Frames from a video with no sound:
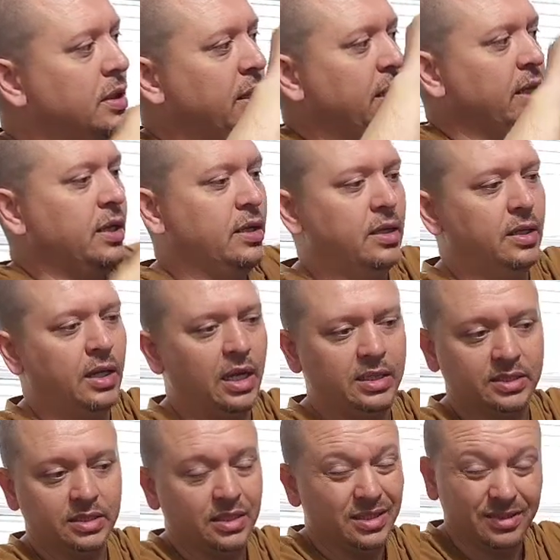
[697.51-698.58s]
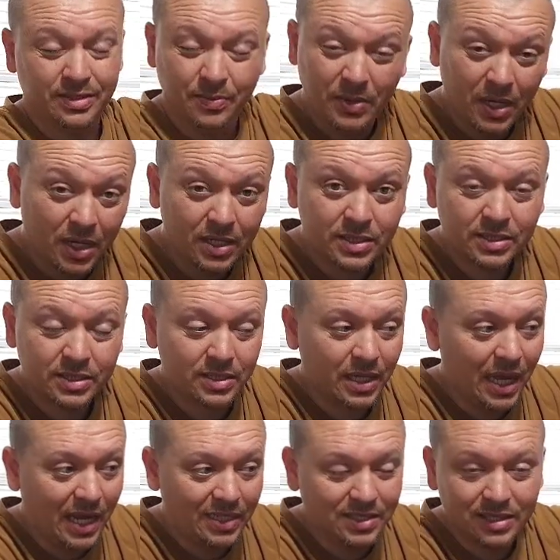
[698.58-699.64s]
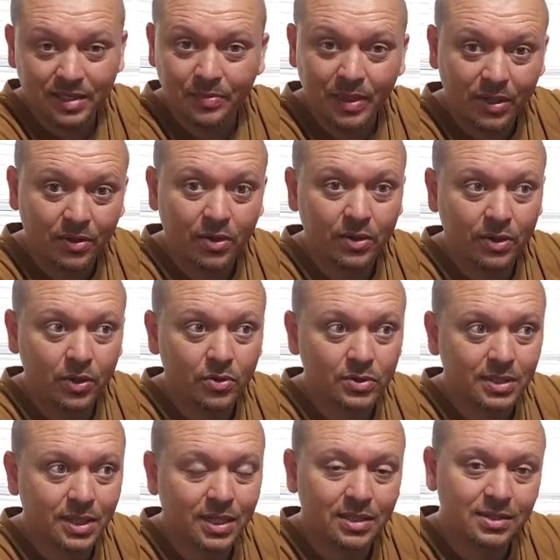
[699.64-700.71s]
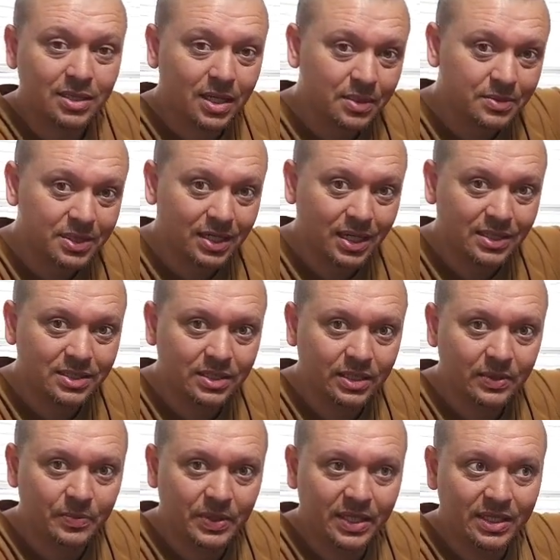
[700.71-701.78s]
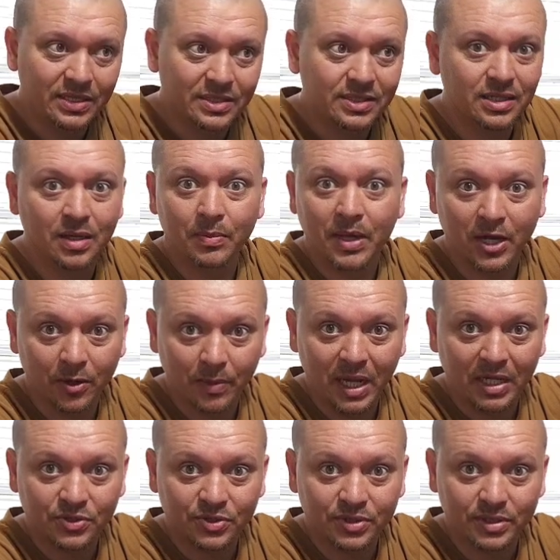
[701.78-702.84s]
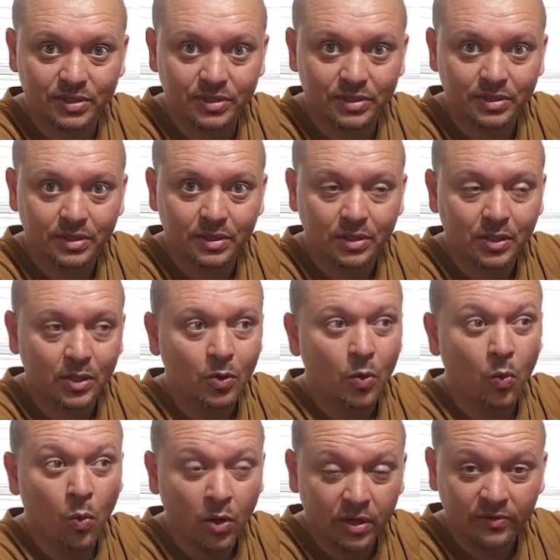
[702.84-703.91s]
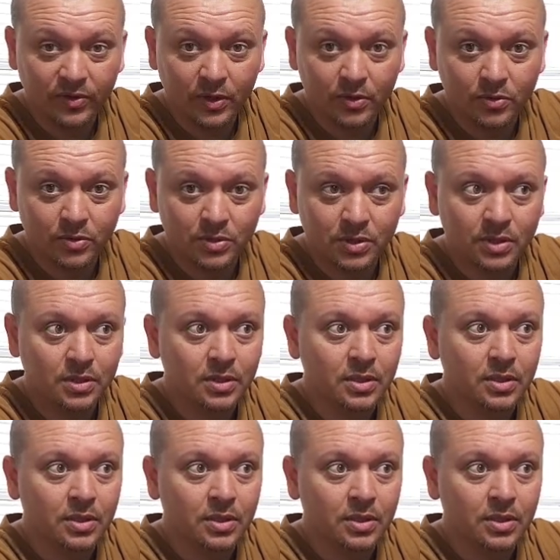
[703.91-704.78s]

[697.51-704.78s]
And I sleep, to be honest, I sleep better on those a lot of times than I sleep in some air mattresses. One of those